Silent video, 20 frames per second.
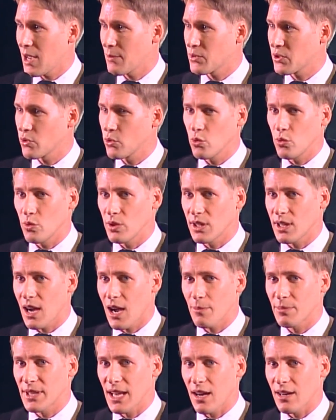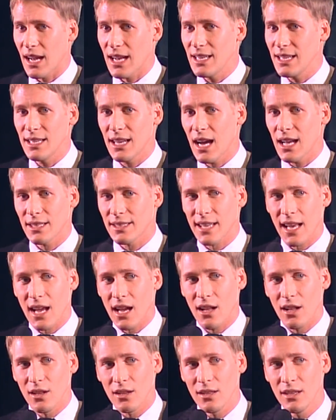I did
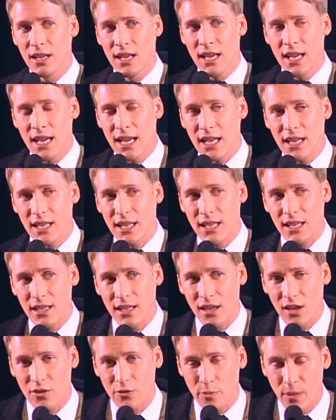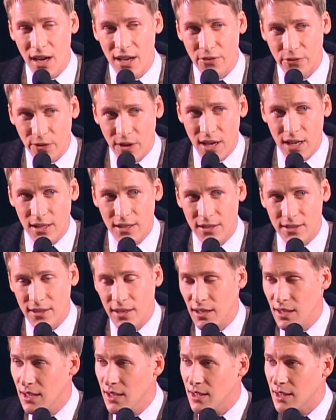not tell any of my
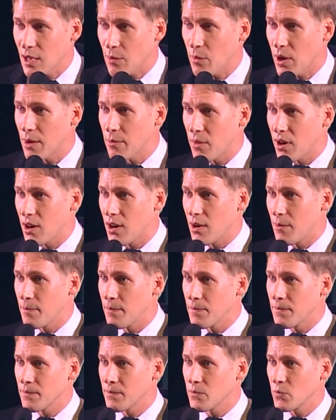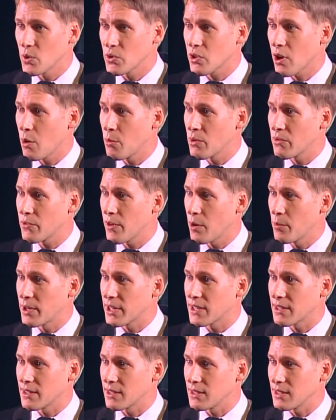friends that my mom was
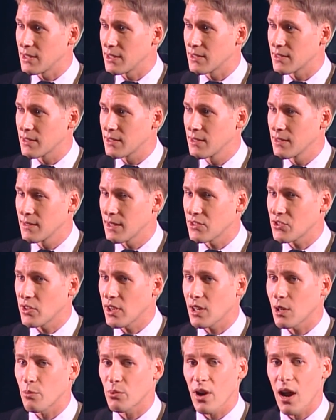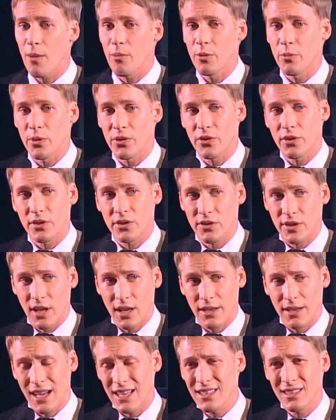homophobic in the least, that she had a problem with her
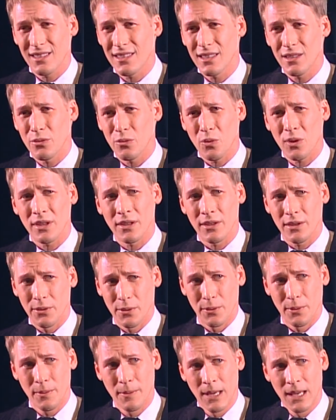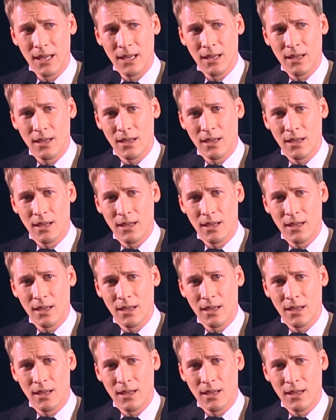son. I just didn't want to.